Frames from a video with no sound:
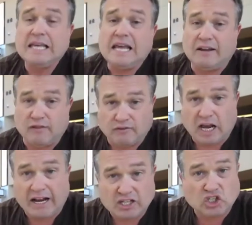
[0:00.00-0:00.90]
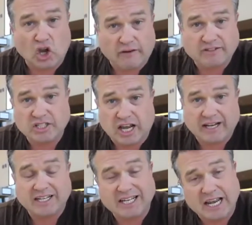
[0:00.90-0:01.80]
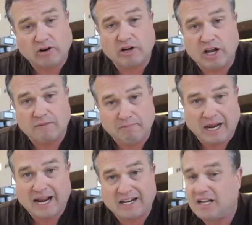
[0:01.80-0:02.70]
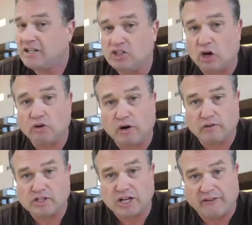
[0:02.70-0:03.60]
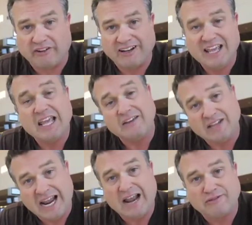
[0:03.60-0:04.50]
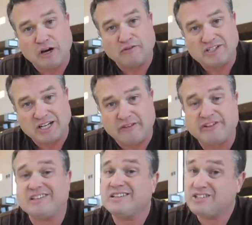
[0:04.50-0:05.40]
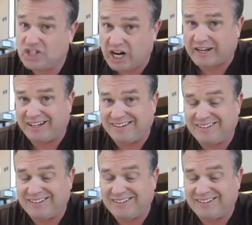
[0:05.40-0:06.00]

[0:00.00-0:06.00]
If you've got a soft-sided carry-on bag, don't overstuff it. If you have to overstuff it, check it.